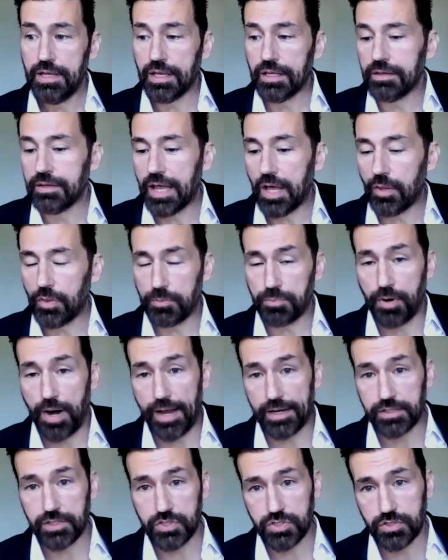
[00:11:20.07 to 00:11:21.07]
and now the
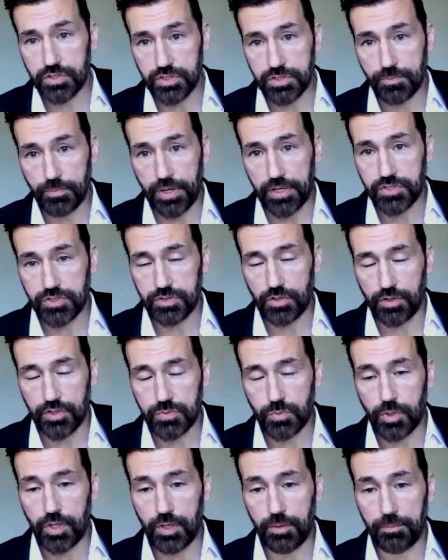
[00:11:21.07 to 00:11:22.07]
practitioners and patients
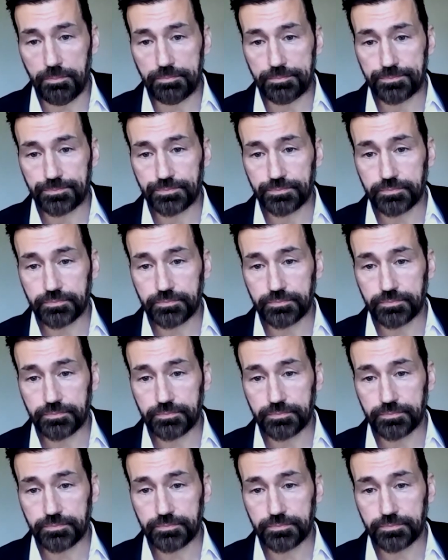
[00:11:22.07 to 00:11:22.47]
are as well.